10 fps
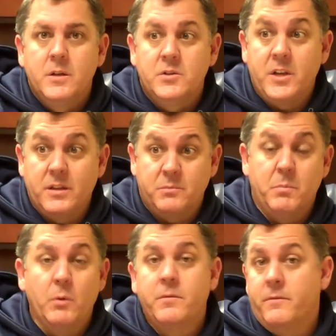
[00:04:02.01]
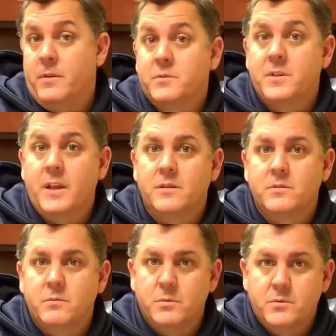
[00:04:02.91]
She is both of those
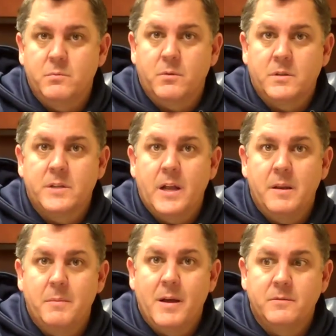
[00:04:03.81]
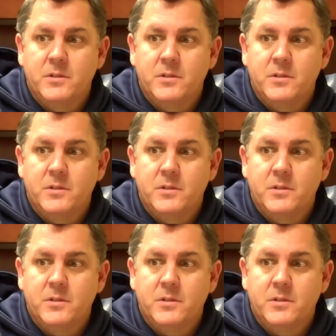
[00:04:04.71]
things, which we're excited about.